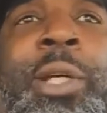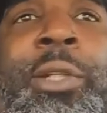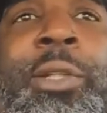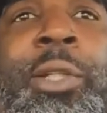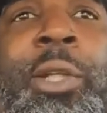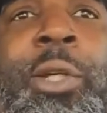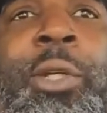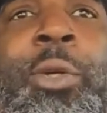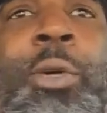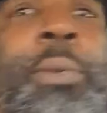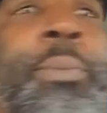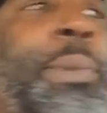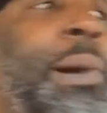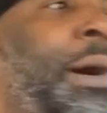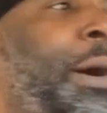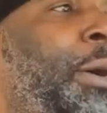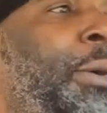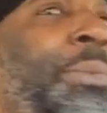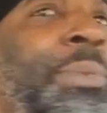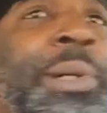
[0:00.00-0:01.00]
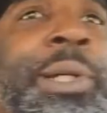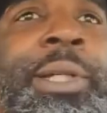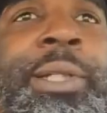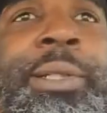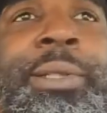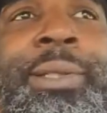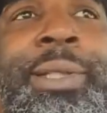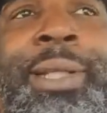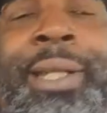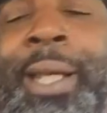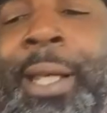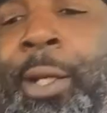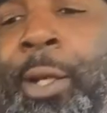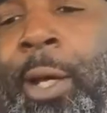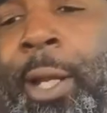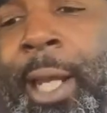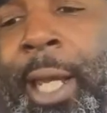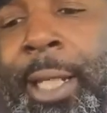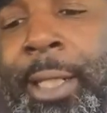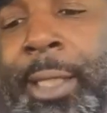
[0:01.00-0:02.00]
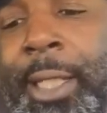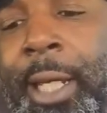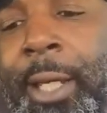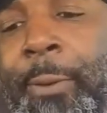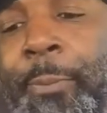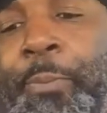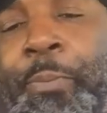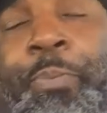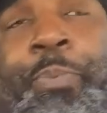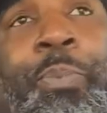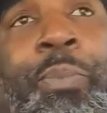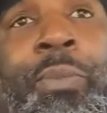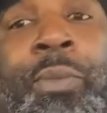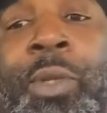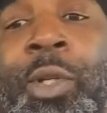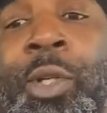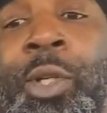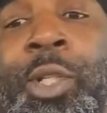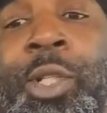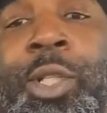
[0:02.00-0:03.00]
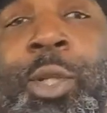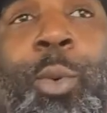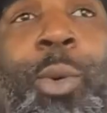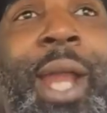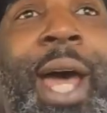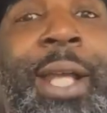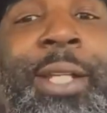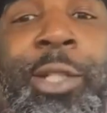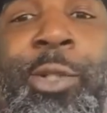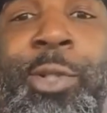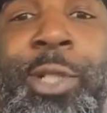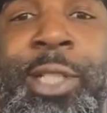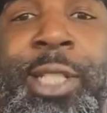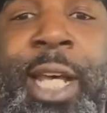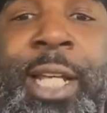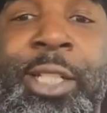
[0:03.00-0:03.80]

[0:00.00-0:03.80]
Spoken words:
They'll throw you a bomb, but it ain't all like that. So what I do is